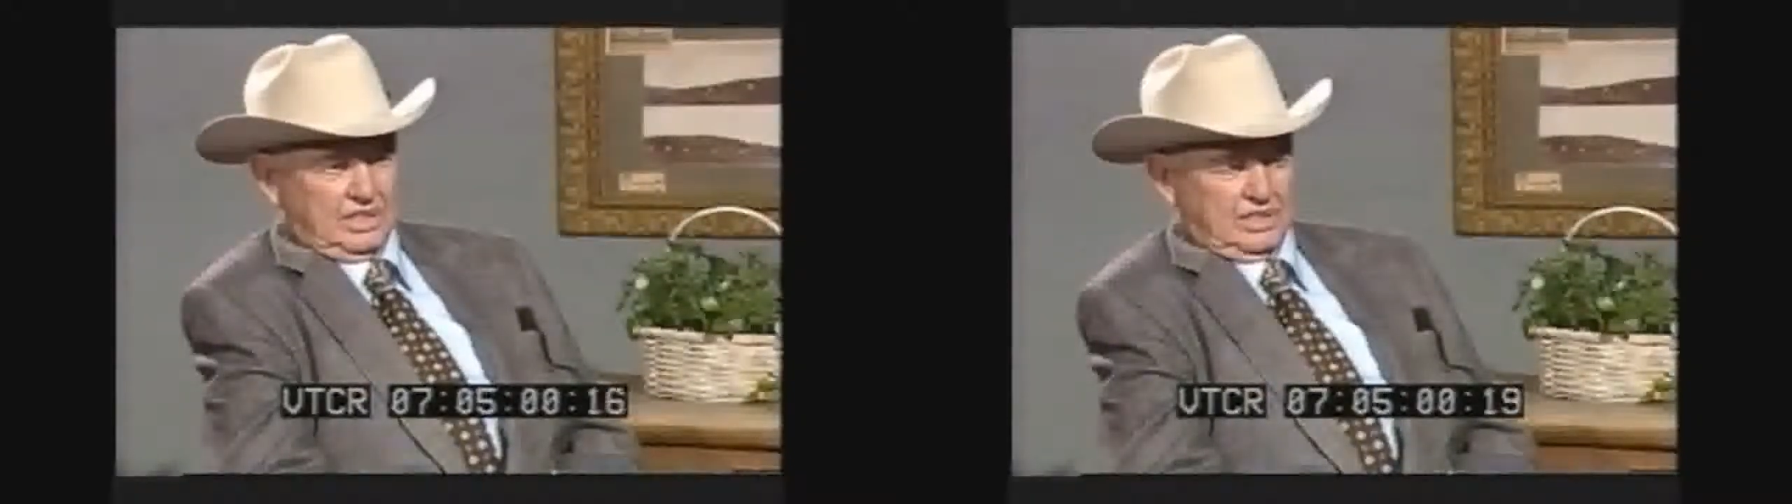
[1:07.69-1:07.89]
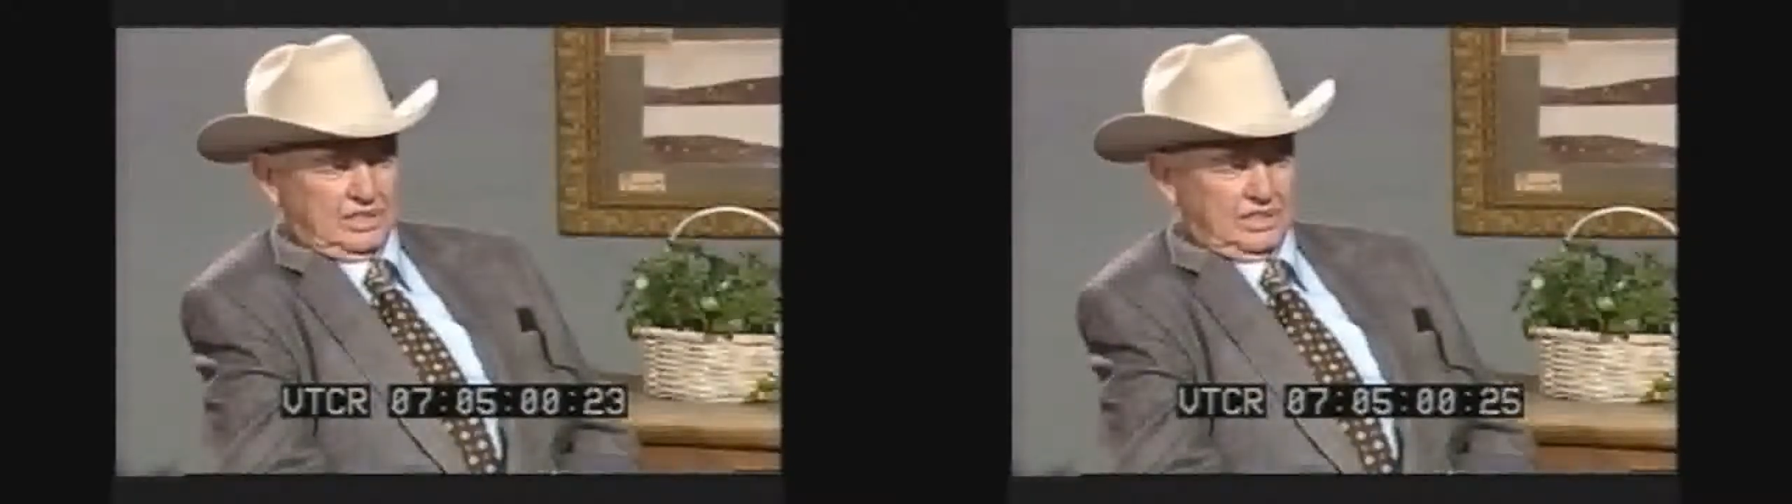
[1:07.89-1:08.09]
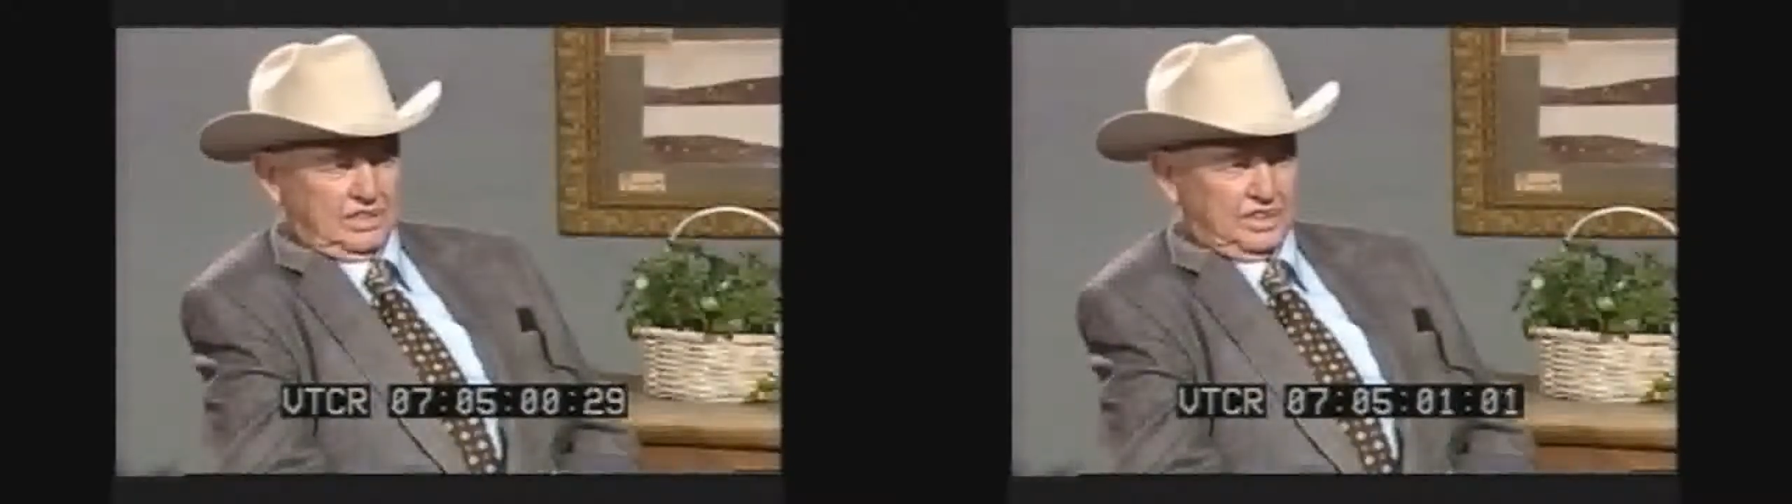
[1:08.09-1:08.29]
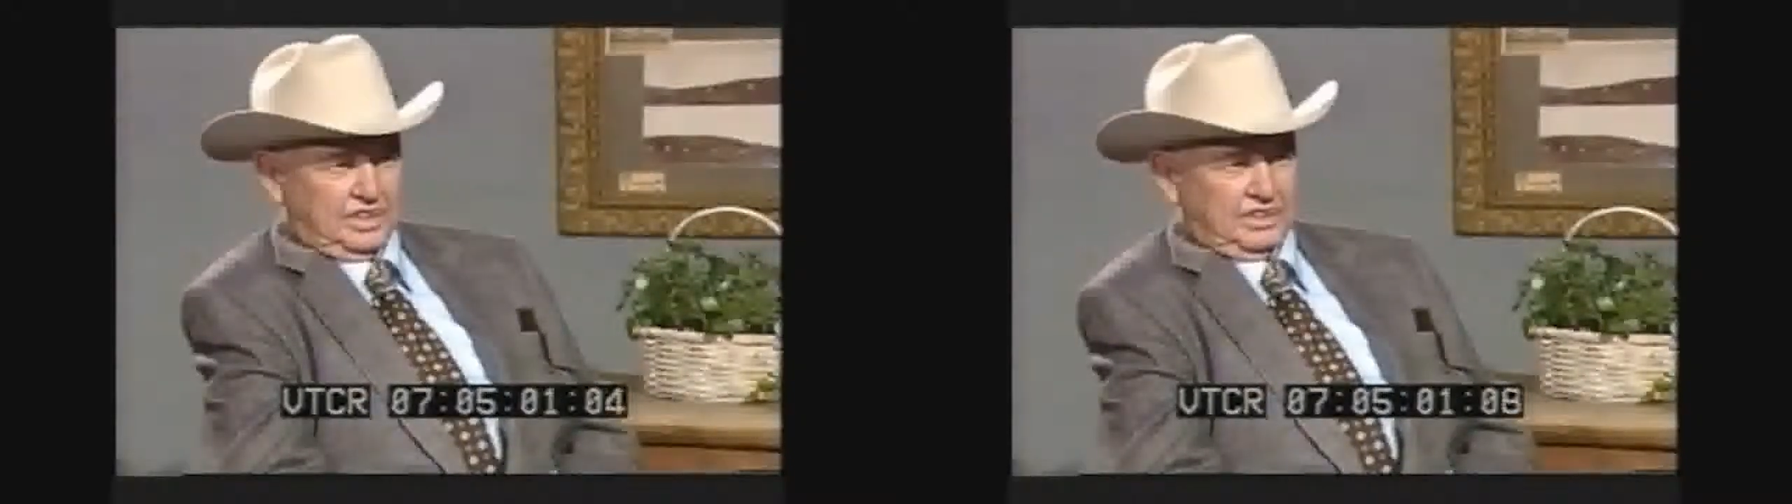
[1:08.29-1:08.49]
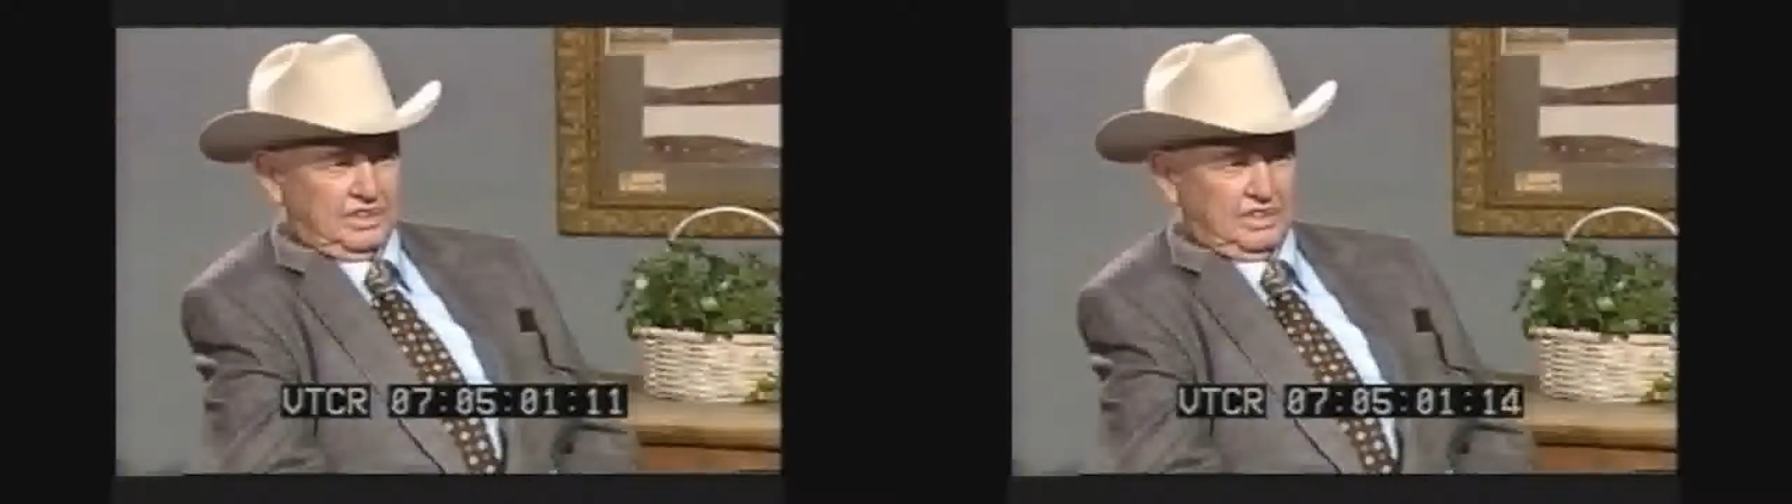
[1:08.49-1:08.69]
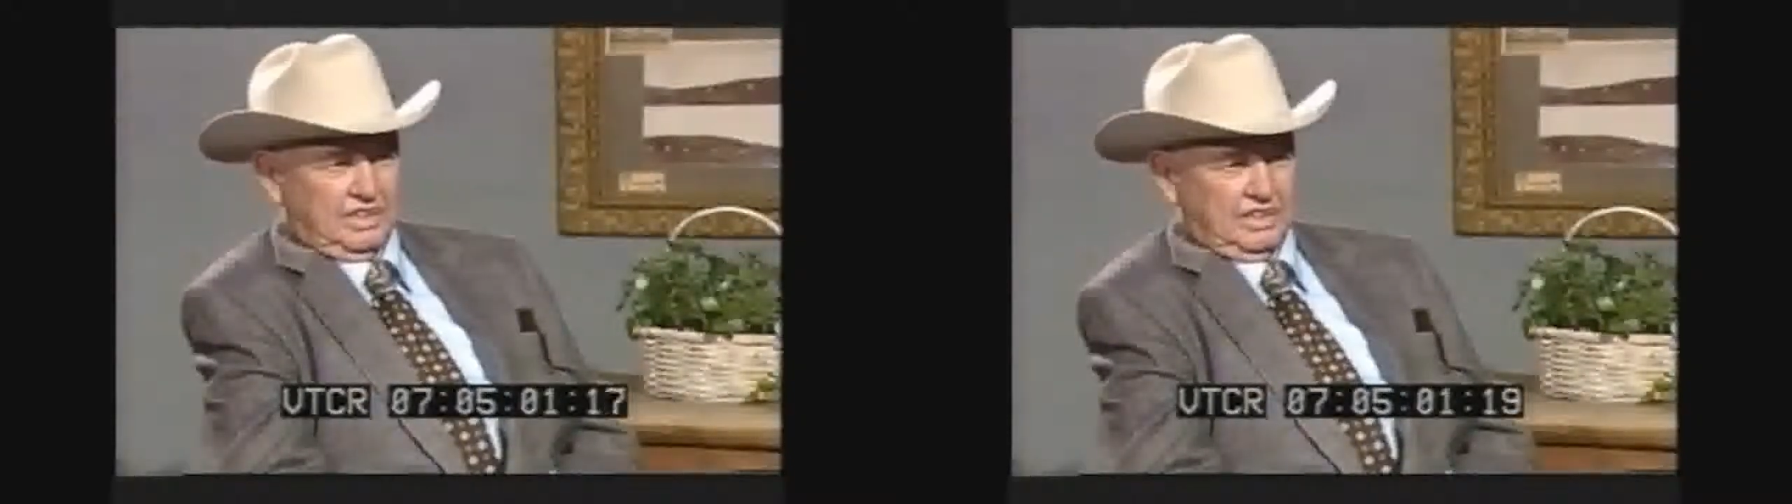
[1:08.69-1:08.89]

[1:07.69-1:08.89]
the cooking,